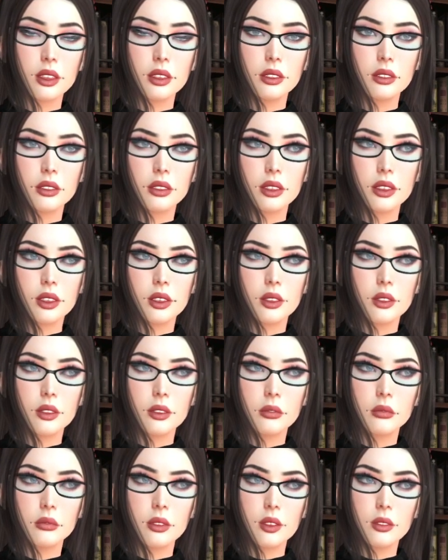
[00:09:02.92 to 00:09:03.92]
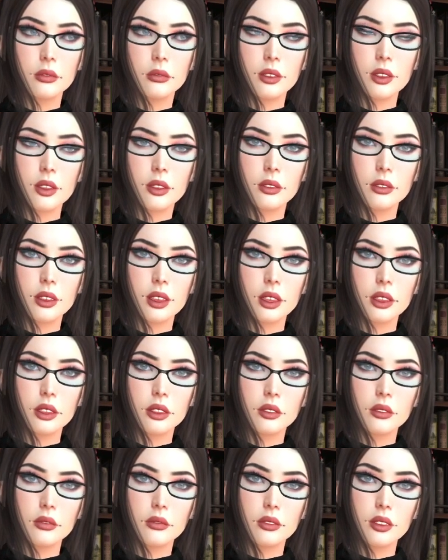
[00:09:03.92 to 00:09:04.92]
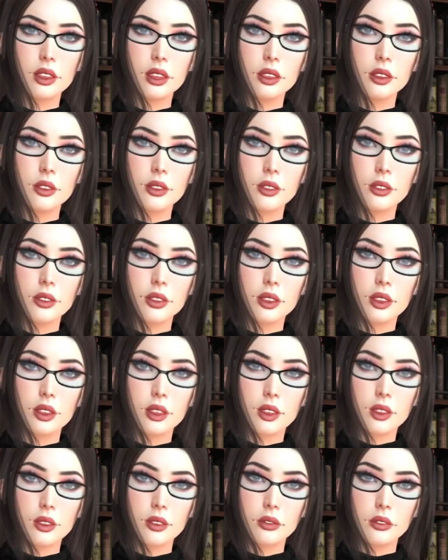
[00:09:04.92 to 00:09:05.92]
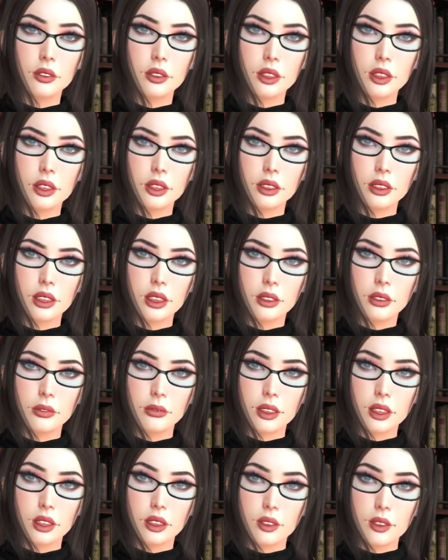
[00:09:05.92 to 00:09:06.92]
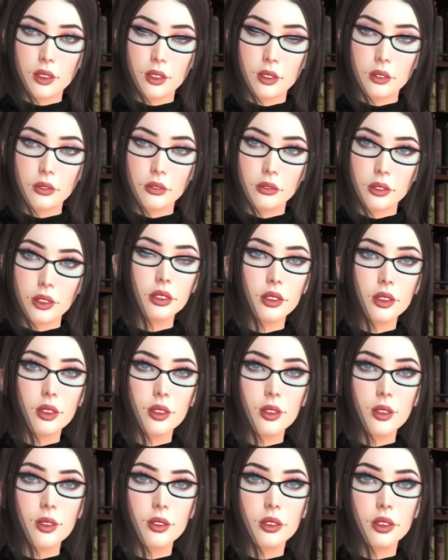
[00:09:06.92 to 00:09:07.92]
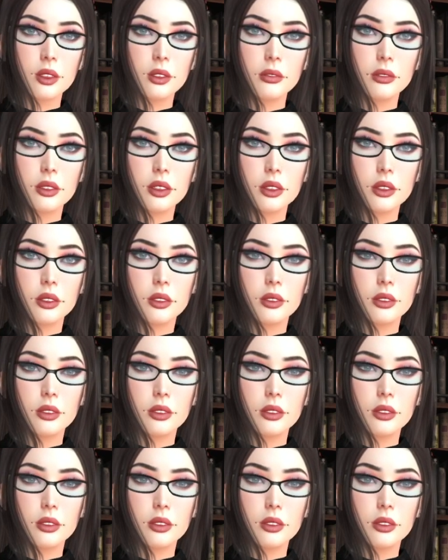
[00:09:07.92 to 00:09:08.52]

Now, when I see a profile that has the English quotes in their about section, I go to look at their pics.